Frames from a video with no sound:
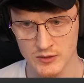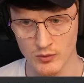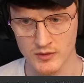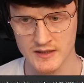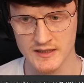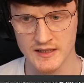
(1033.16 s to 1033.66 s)

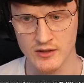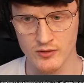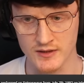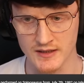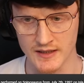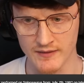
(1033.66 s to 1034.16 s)
Sworn to
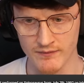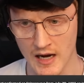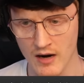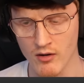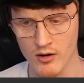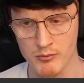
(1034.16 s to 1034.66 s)
secrecy.
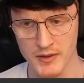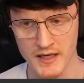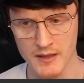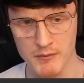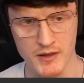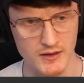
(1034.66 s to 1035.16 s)

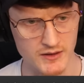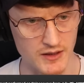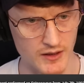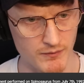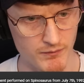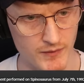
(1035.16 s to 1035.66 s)
R.I.P.
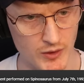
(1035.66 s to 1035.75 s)
Murto.